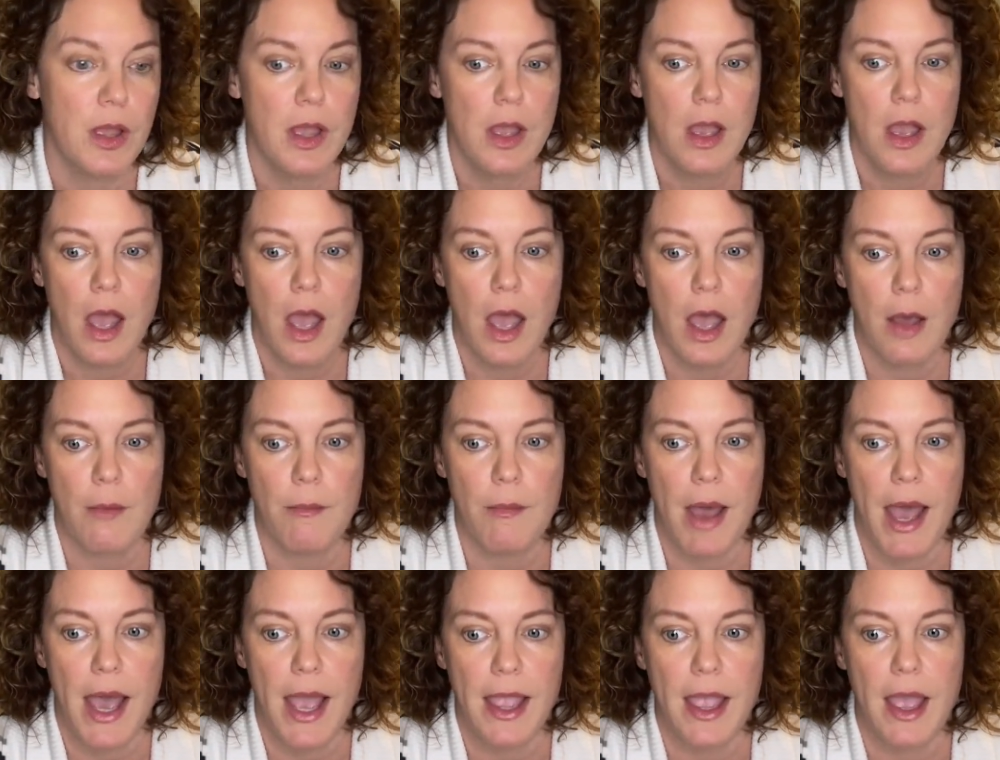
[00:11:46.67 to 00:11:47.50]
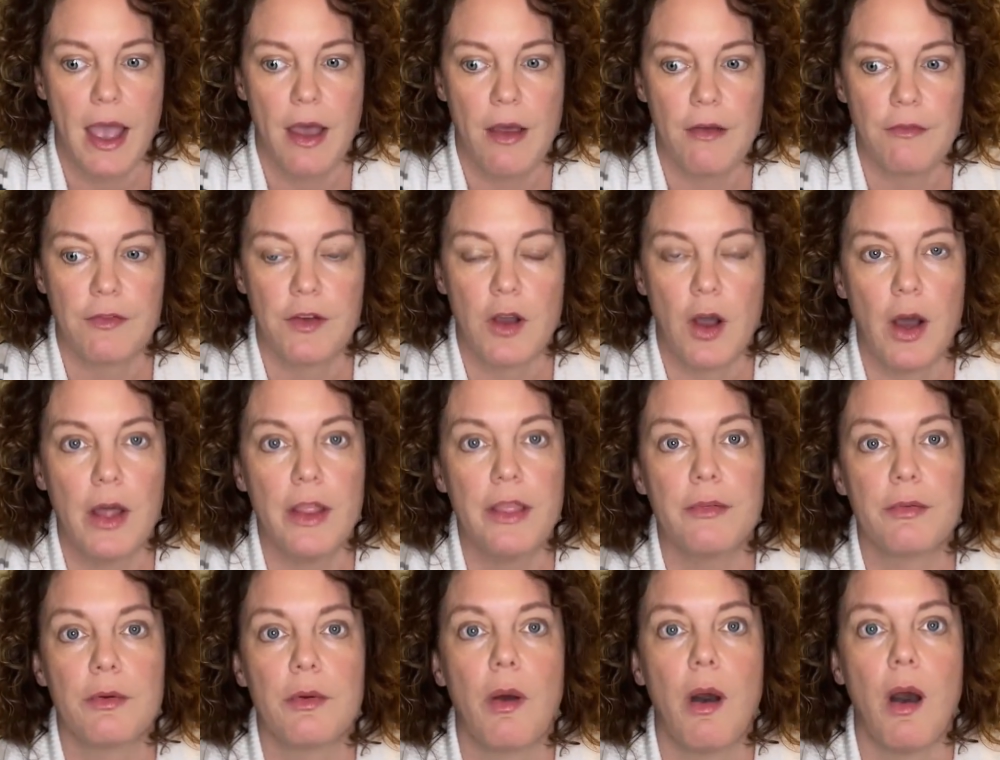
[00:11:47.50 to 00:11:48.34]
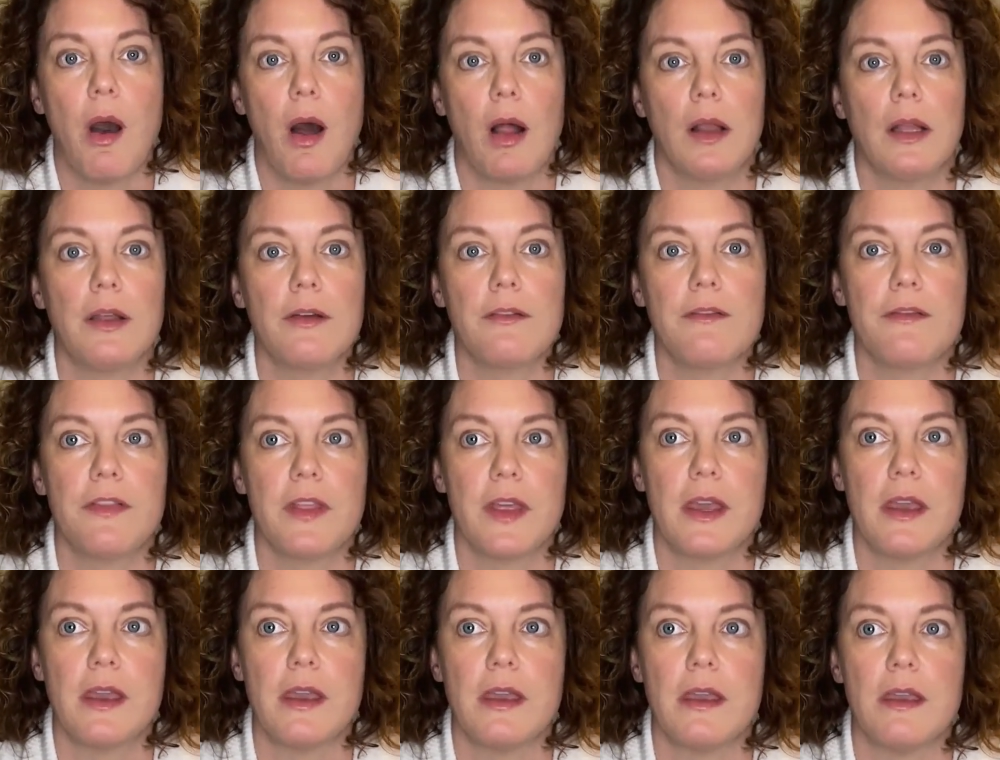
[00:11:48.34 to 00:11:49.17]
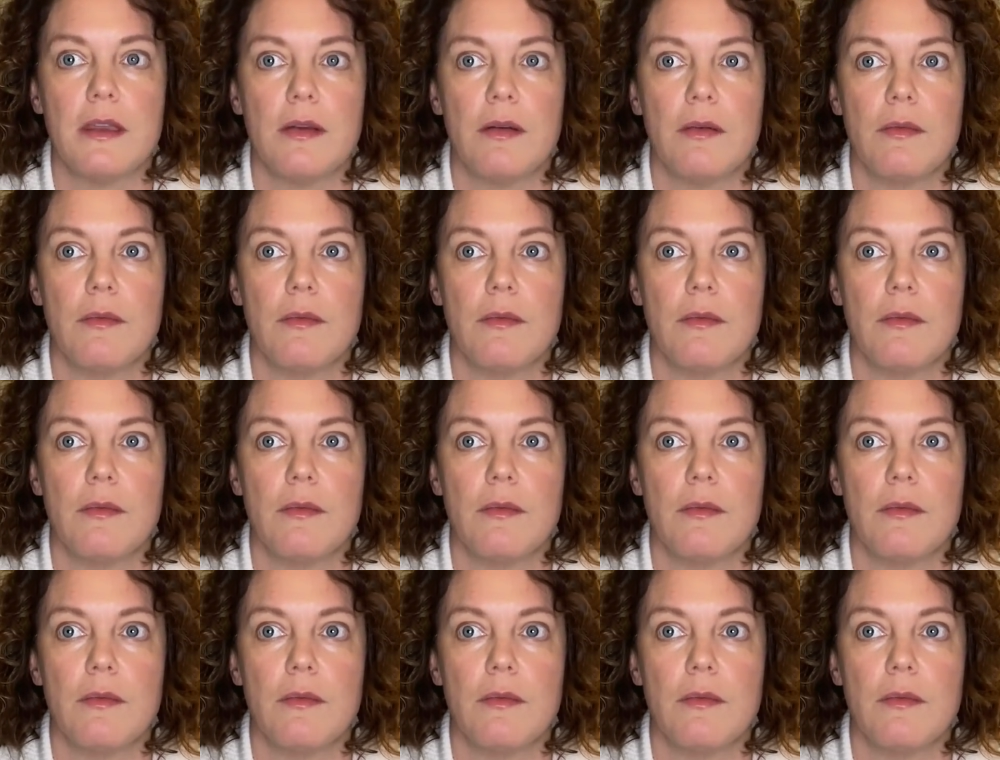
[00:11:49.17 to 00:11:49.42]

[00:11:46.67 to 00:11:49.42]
I have gone through all of the